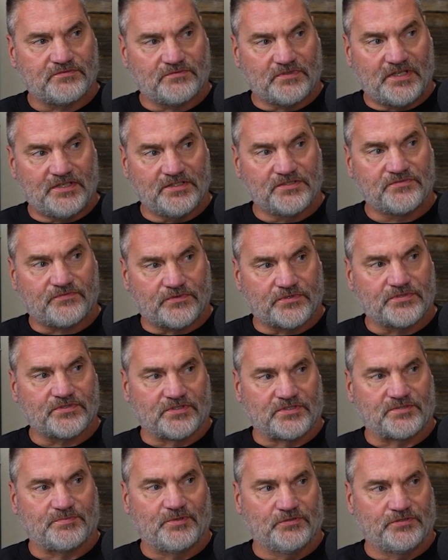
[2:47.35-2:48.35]
his first
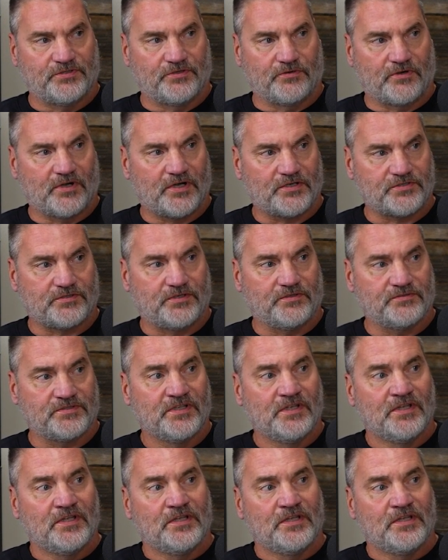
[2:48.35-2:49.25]
exposure to Crossroads,